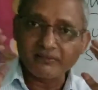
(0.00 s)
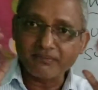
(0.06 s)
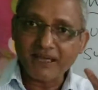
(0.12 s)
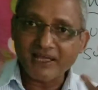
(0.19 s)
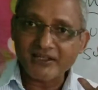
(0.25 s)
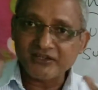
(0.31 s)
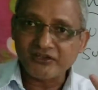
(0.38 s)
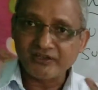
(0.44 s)

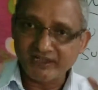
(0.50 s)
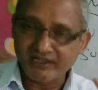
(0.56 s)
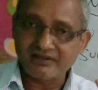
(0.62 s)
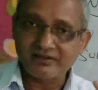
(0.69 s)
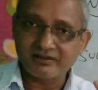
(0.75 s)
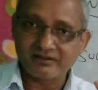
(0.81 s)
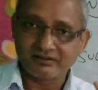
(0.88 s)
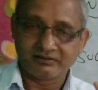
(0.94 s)

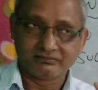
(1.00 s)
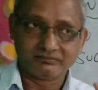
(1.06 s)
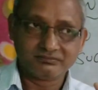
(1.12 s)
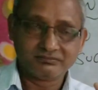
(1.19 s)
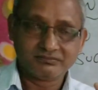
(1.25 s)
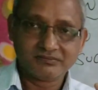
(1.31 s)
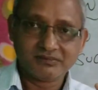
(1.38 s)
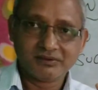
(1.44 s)
imagination.
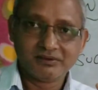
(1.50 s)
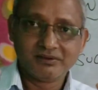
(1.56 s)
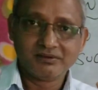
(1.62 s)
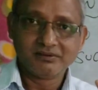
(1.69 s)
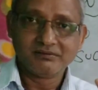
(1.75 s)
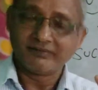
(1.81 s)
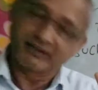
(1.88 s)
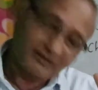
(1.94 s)

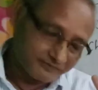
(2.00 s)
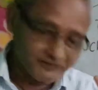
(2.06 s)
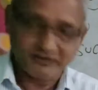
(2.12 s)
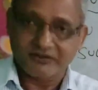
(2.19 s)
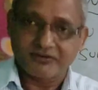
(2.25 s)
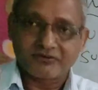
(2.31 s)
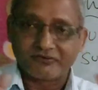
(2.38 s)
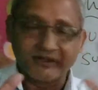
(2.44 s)
Well, of
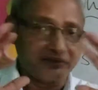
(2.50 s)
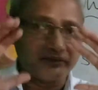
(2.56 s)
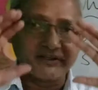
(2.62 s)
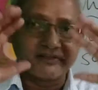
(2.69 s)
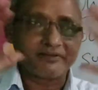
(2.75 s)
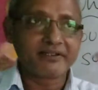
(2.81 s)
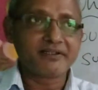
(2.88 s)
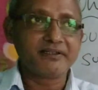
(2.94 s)
course, when we
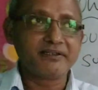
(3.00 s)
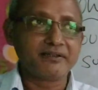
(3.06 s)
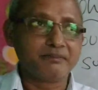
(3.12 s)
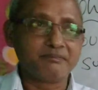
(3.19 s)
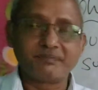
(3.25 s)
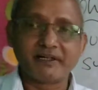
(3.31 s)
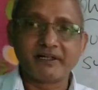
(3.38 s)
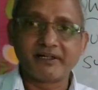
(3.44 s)
are writing
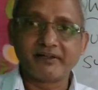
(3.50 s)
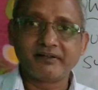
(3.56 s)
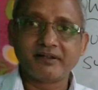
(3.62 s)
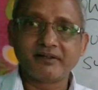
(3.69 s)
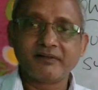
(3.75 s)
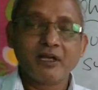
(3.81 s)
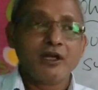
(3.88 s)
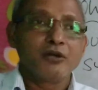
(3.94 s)
a
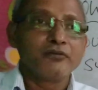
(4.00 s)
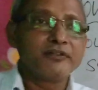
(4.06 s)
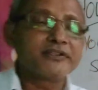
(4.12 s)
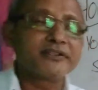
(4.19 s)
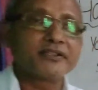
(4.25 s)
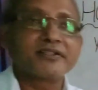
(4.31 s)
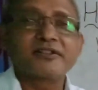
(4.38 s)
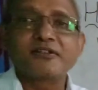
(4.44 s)
paragraph, we
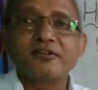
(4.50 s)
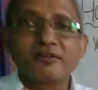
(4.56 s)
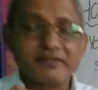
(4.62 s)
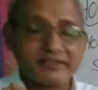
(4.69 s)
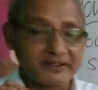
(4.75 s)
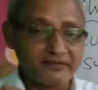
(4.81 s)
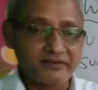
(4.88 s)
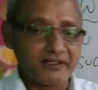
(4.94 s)
just
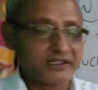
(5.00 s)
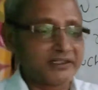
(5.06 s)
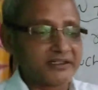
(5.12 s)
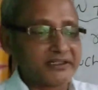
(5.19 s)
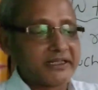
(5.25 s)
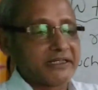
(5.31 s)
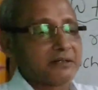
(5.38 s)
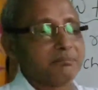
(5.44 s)
don't
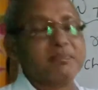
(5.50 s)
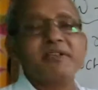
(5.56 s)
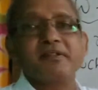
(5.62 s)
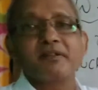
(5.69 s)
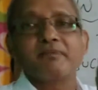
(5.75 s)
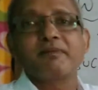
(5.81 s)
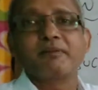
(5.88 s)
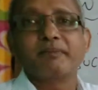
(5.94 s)
definitely take a
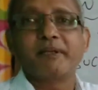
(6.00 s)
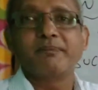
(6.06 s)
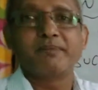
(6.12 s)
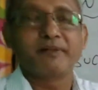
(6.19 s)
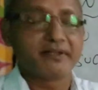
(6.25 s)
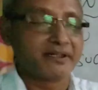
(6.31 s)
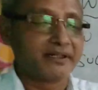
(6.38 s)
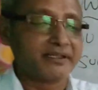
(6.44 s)
piece of a
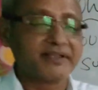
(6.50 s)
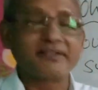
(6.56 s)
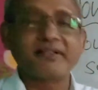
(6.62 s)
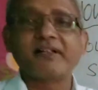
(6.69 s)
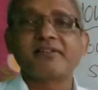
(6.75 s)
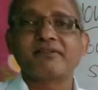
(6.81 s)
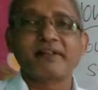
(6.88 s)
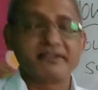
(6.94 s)
paper and
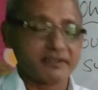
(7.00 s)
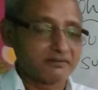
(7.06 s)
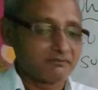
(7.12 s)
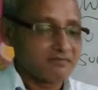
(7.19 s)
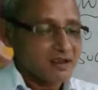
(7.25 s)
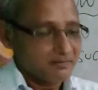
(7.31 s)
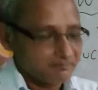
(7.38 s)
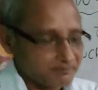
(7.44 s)
start
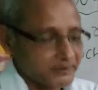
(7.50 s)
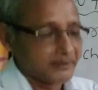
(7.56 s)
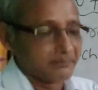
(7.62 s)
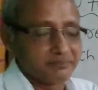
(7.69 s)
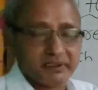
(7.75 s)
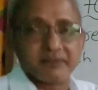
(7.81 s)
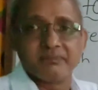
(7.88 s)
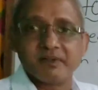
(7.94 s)
writing
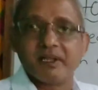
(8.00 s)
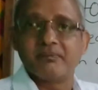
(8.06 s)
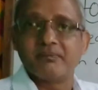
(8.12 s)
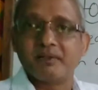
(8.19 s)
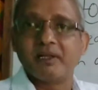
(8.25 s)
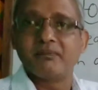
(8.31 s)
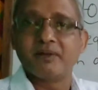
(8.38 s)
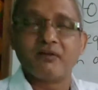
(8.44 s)
blah, blah,
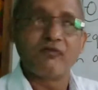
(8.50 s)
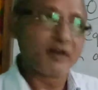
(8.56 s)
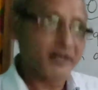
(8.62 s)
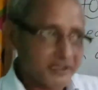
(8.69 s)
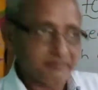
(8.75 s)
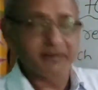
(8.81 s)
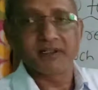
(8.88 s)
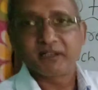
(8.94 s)
blah, blah, blah,
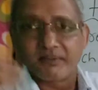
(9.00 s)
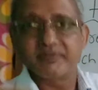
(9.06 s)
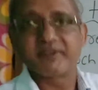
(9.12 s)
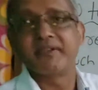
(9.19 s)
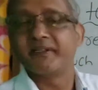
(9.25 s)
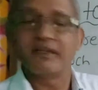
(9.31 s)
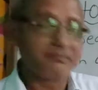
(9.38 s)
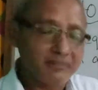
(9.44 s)
whatever
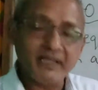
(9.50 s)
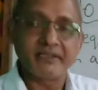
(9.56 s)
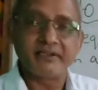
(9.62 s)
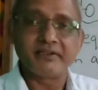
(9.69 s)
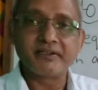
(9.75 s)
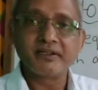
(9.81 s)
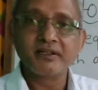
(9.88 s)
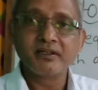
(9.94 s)
comes in the
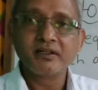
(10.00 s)
mind.